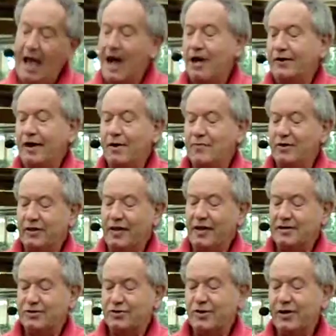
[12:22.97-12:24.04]
And over the
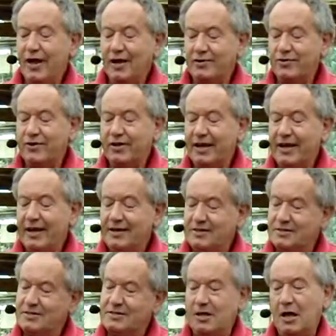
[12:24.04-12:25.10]
next 300 years,